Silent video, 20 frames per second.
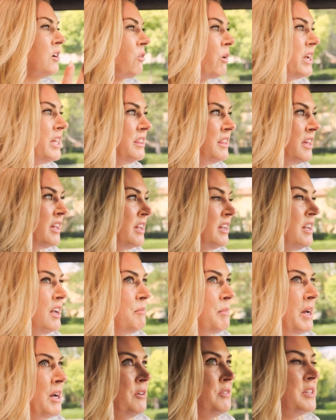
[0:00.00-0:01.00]
great thing
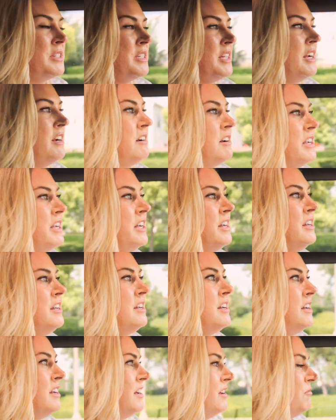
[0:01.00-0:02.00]
about this
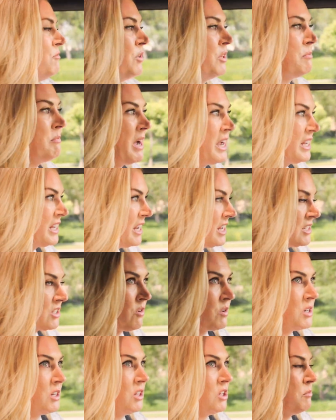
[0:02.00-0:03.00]
area with my kids
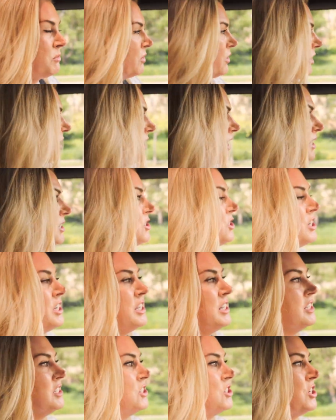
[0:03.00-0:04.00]
going to Loma Ridge
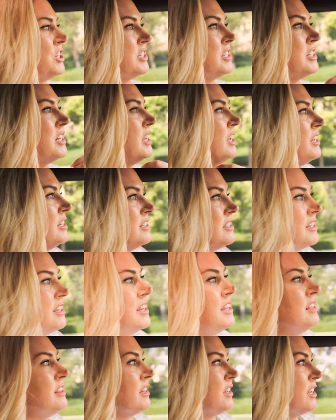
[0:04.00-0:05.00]
is just seeing the